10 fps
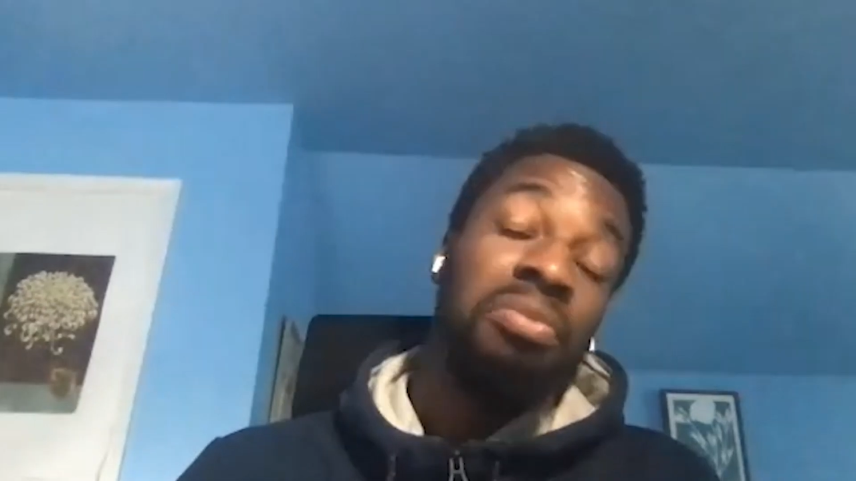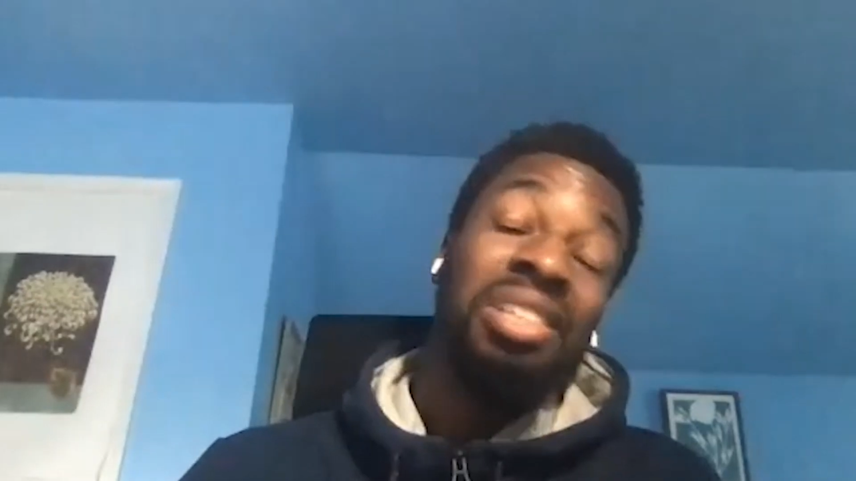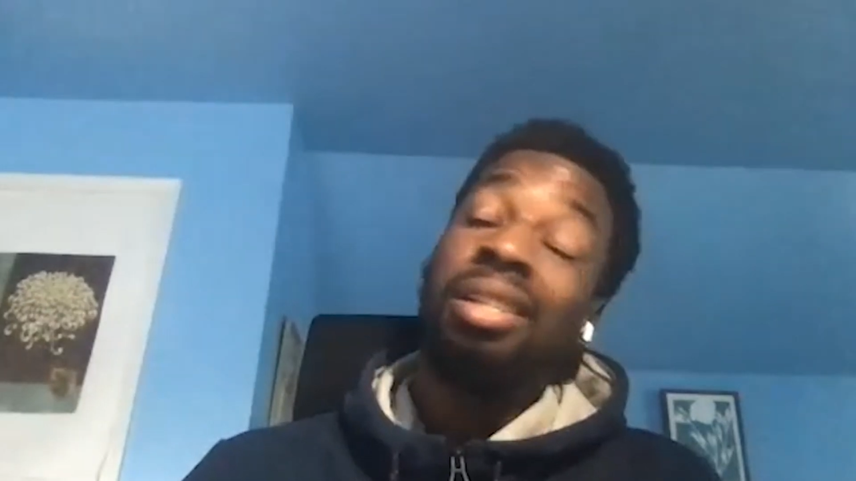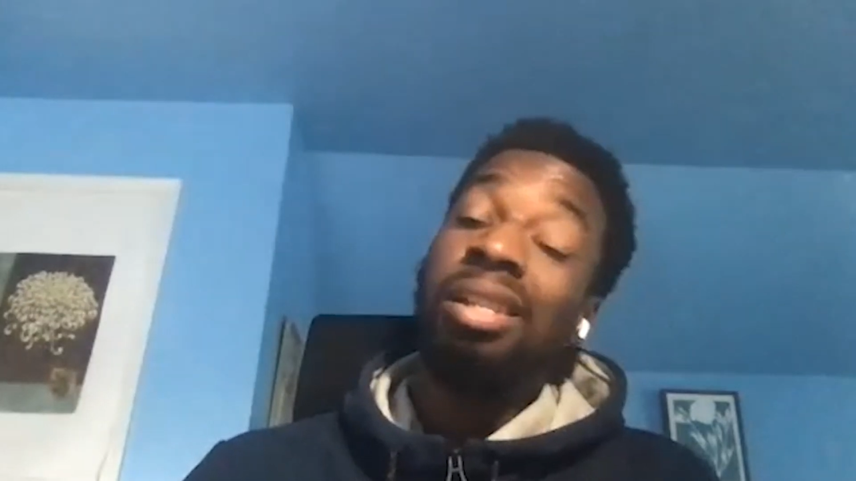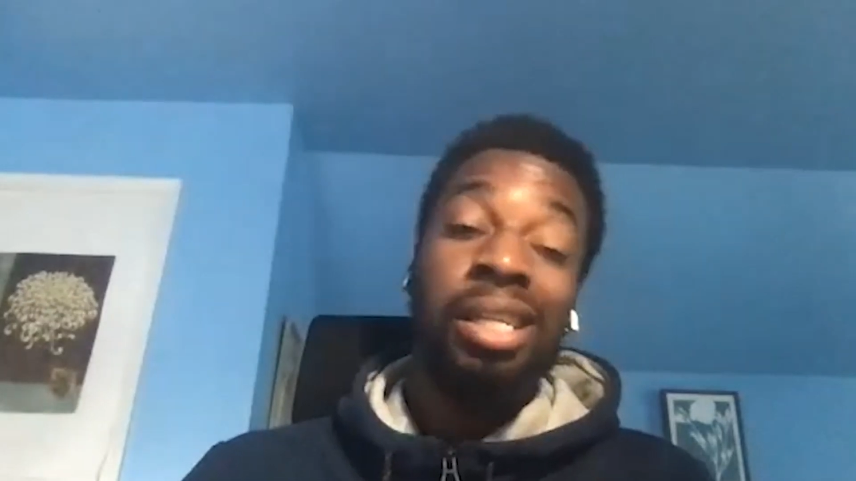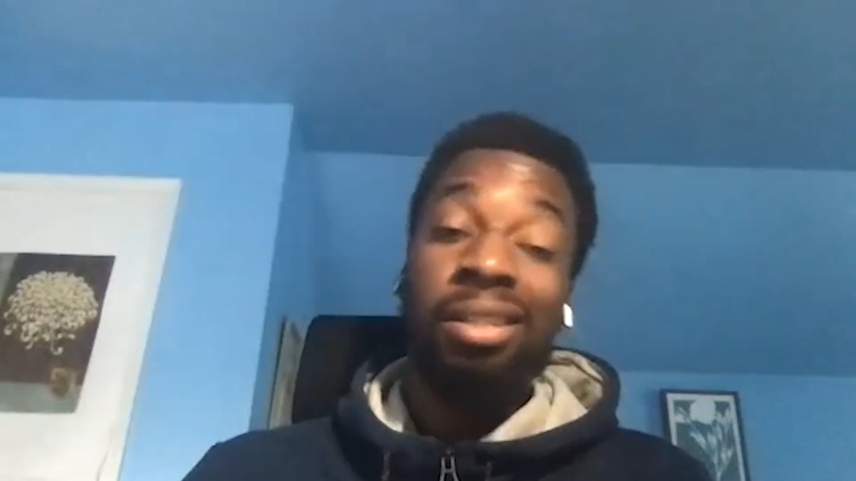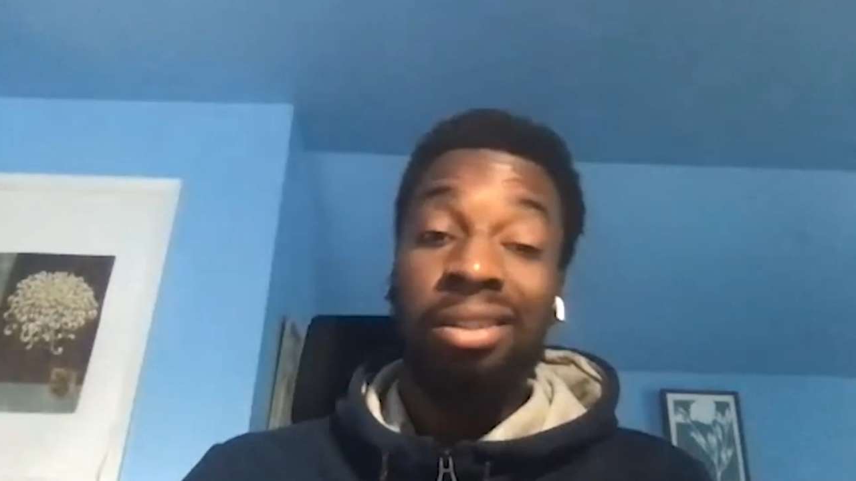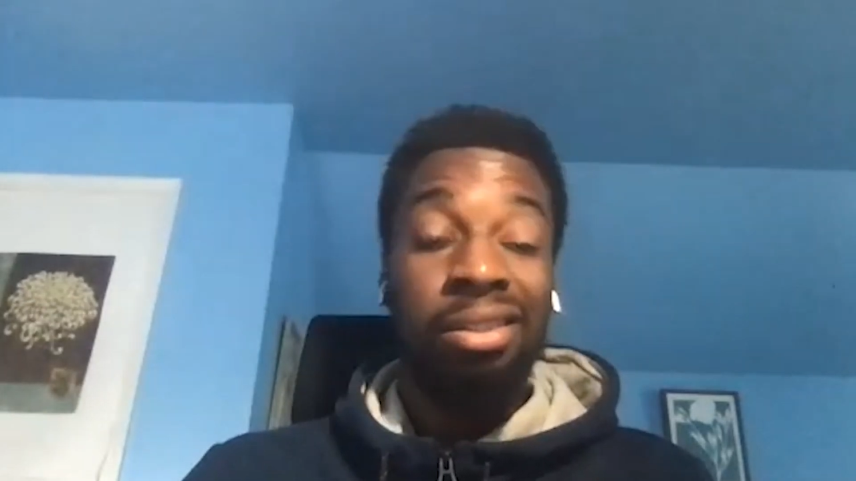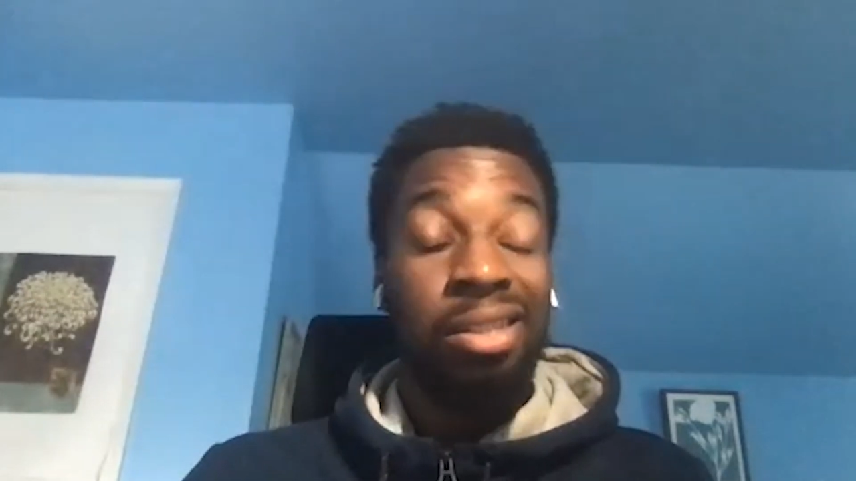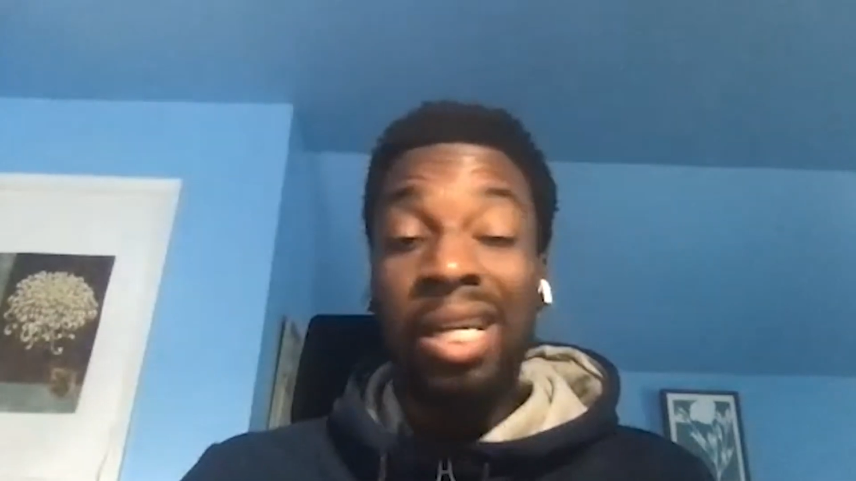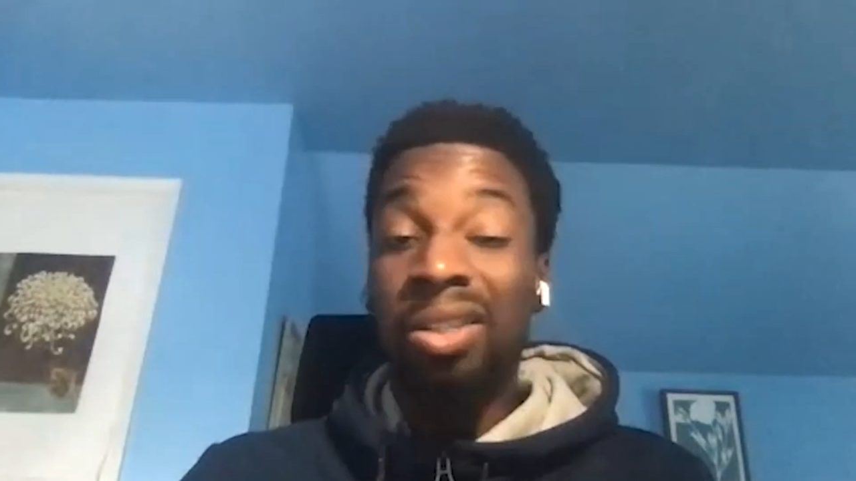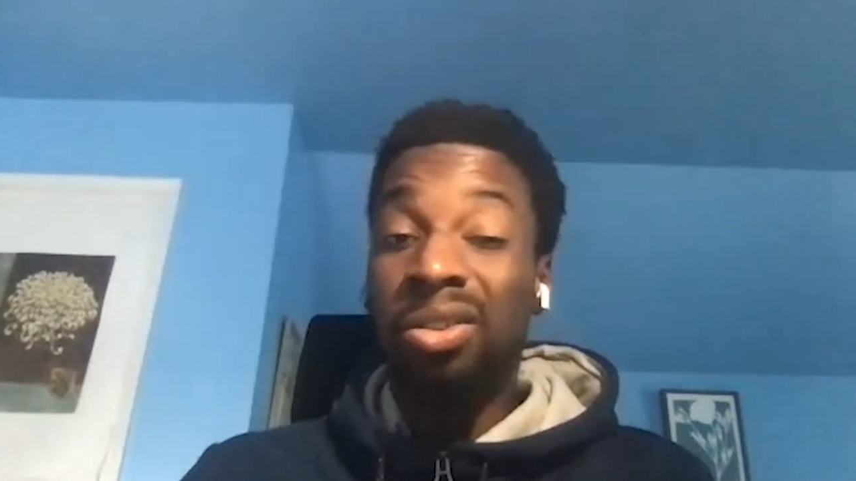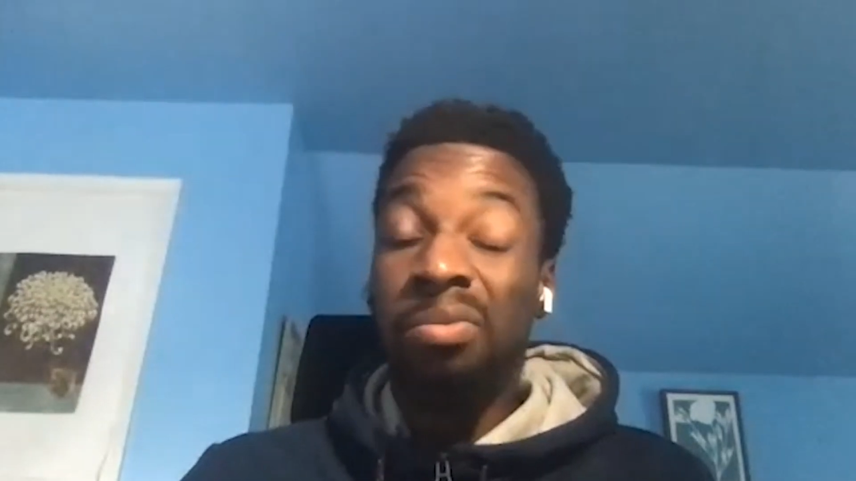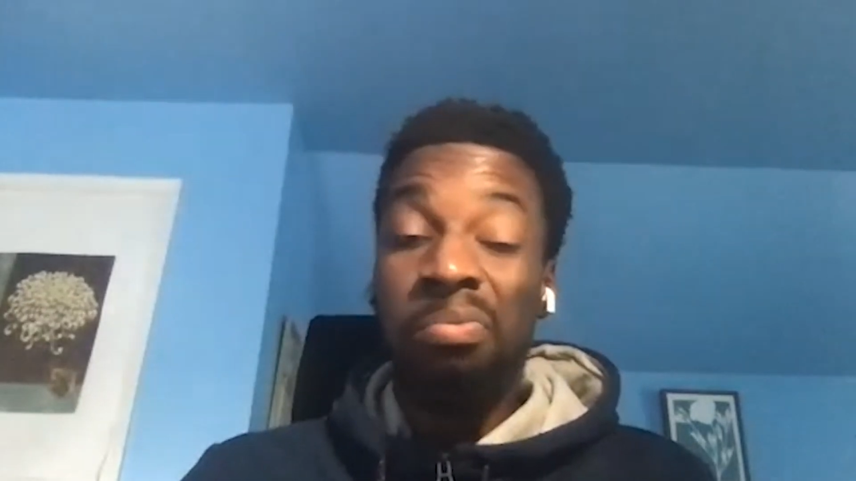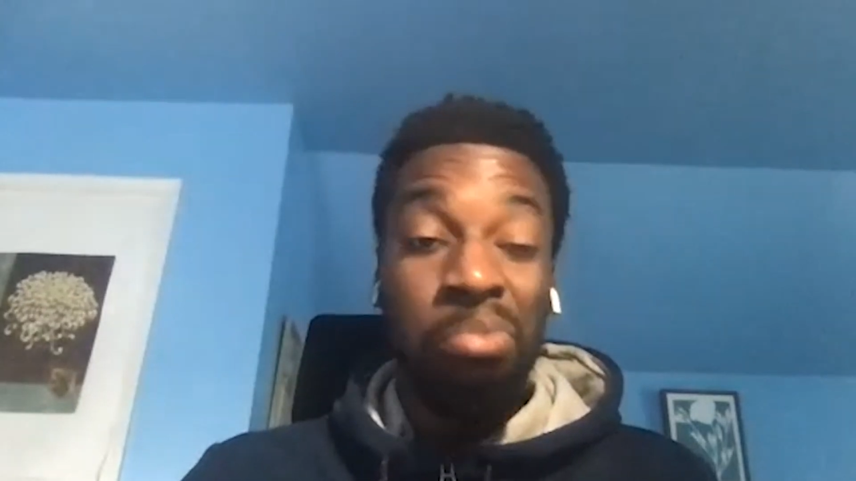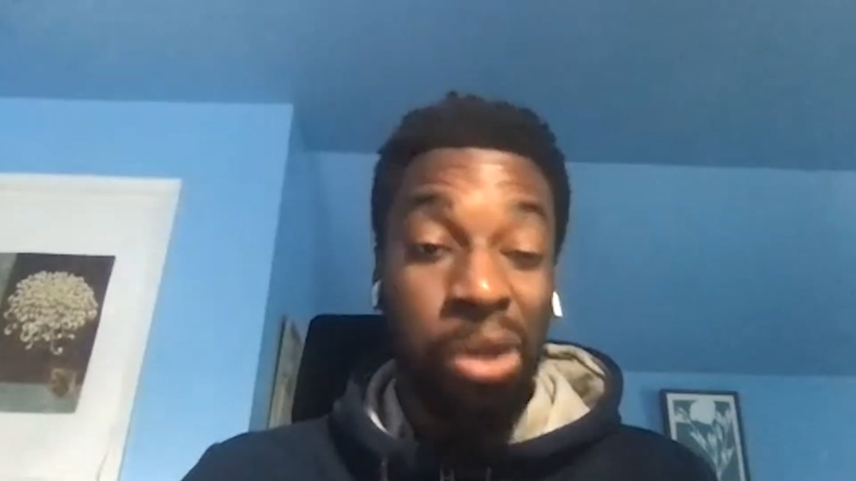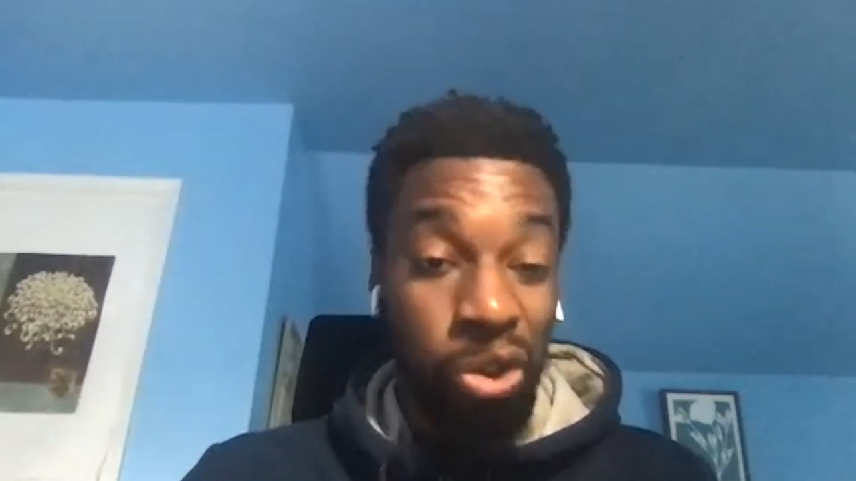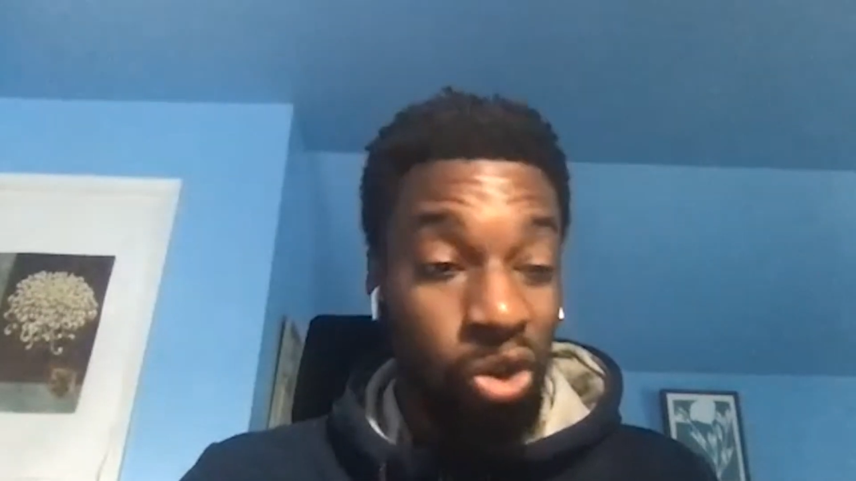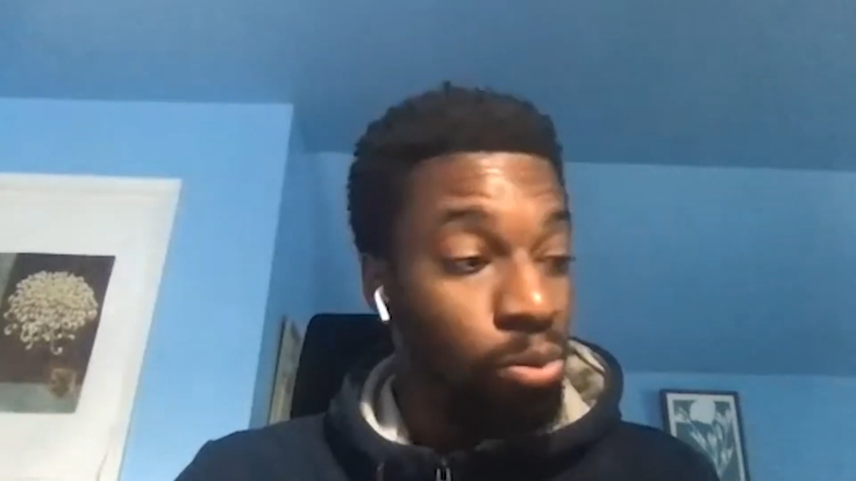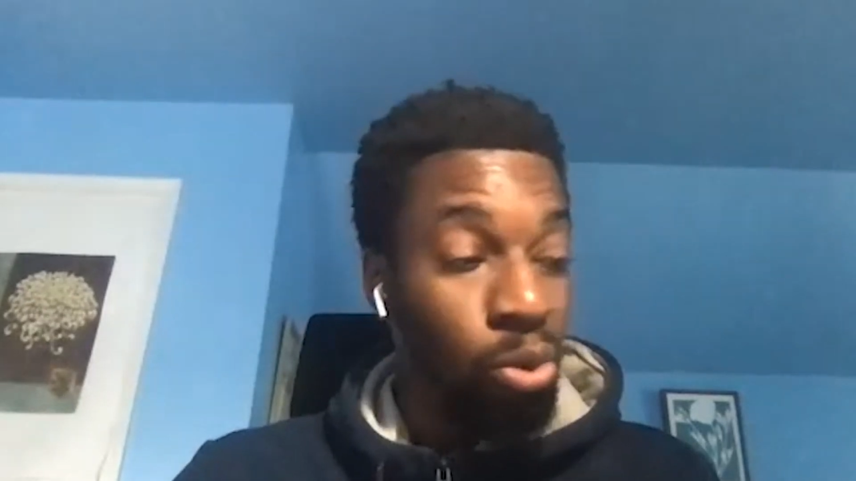This cleanse sounds
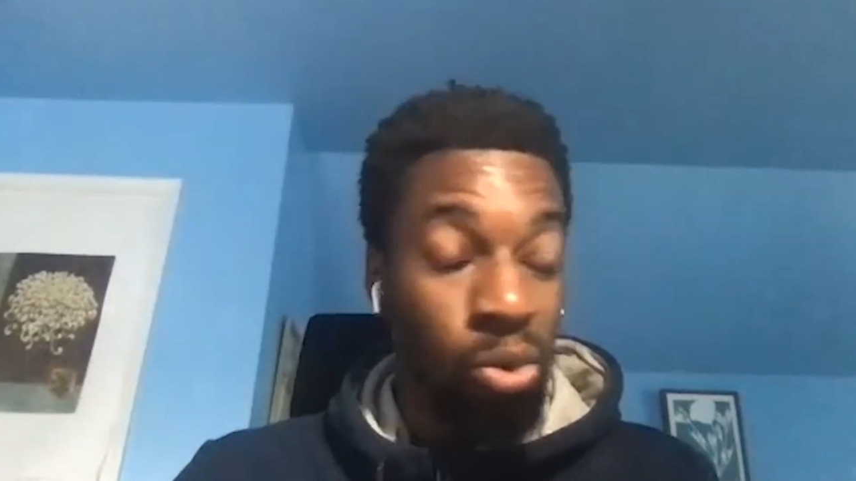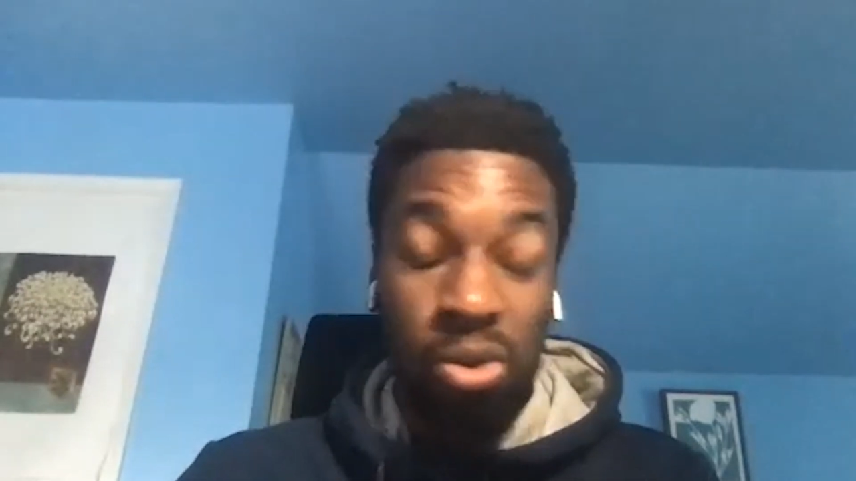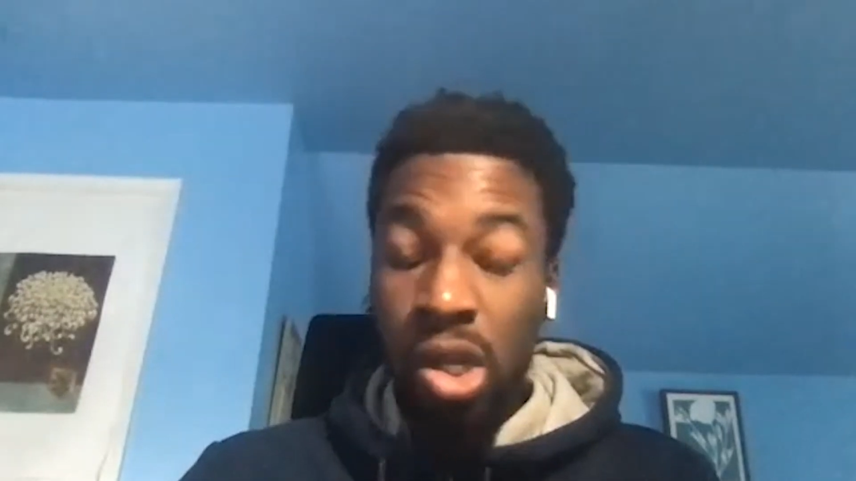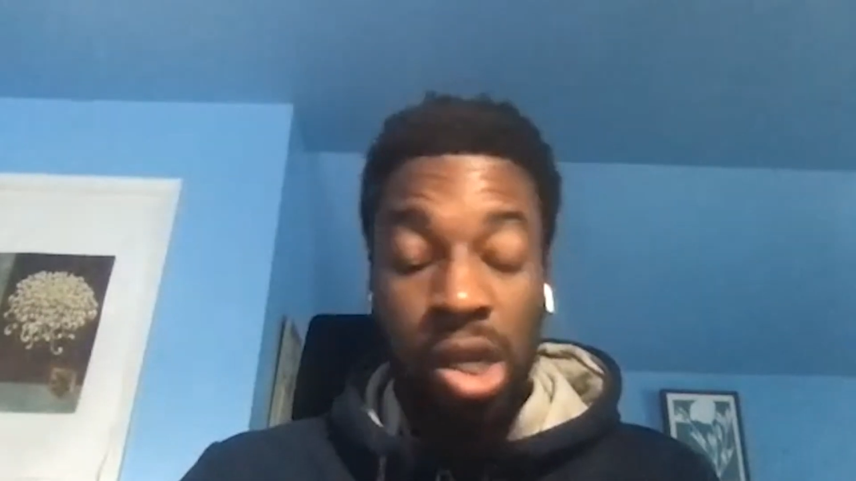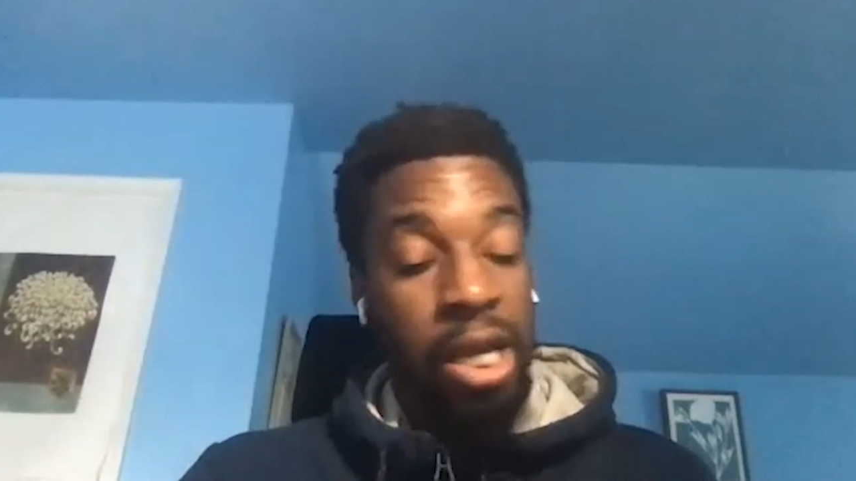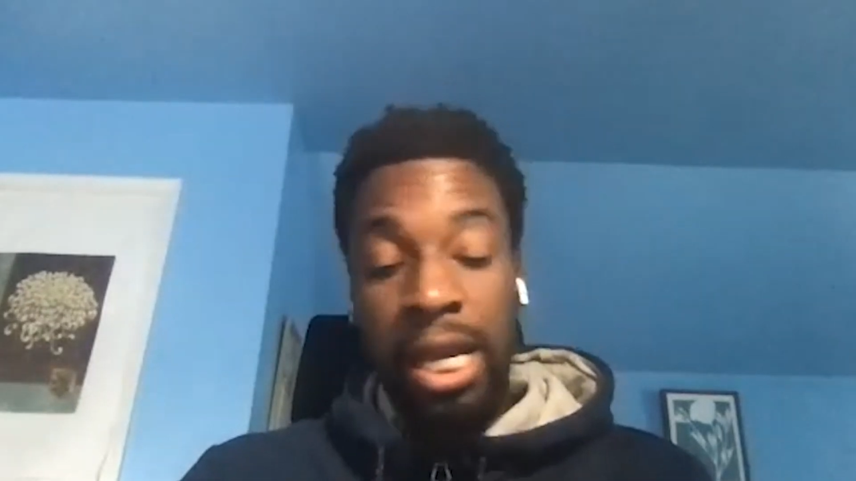miserable